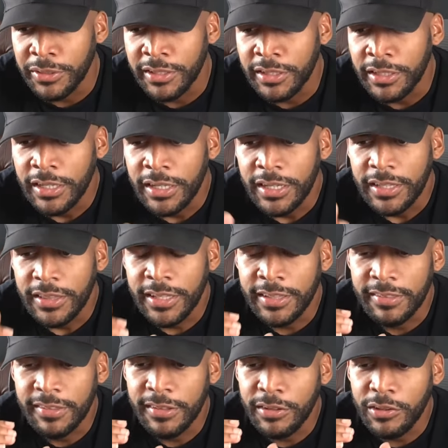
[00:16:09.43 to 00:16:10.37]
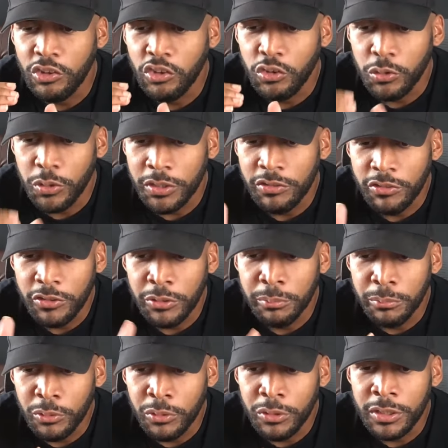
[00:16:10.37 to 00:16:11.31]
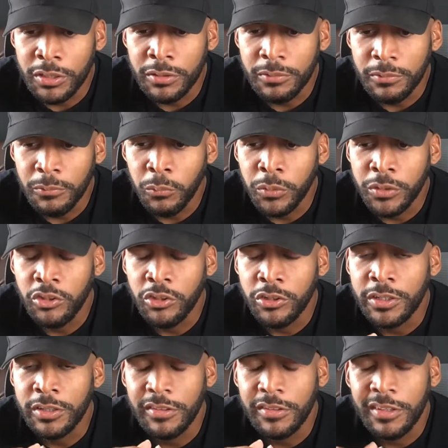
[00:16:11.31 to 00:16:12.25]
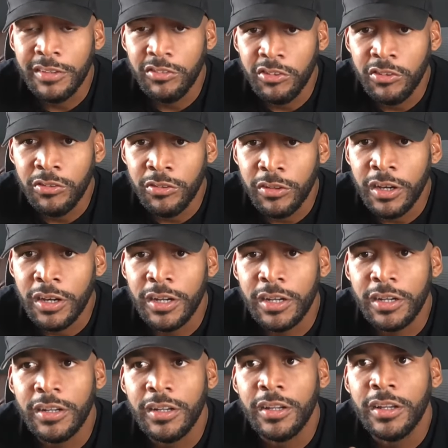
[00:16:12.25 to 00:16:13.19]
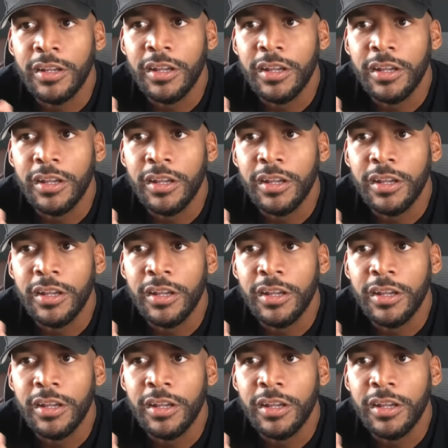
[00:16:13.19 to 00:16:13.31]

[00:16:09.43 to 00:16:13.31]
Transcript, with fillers: And they tend to trust you more when your intentions are,